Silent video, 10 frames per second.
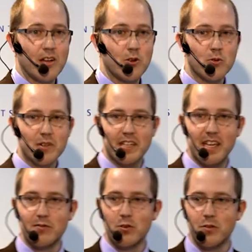I already
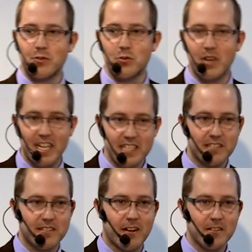gave all of you a head
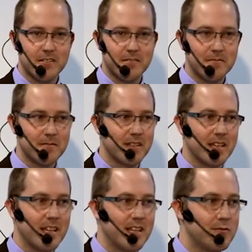start.
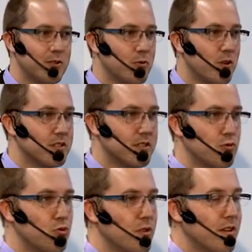If you want
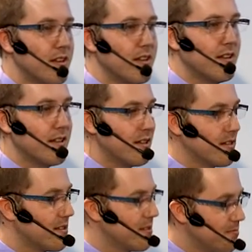to
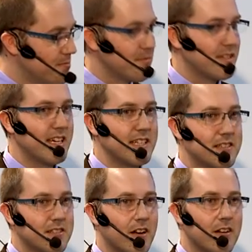get
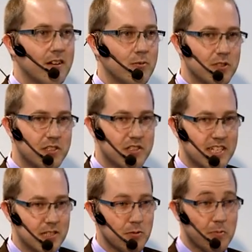started with
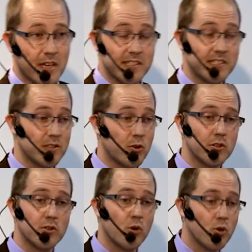sustainable packaging, or
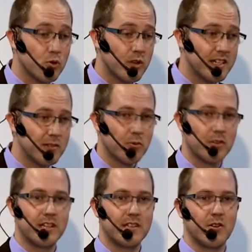you're already
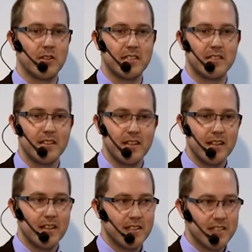working on it,
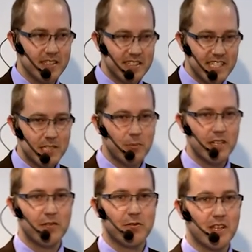then this
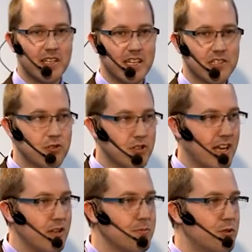way of thinking should
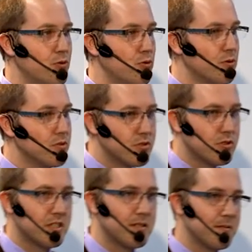help you
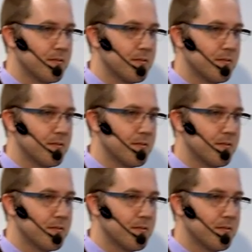to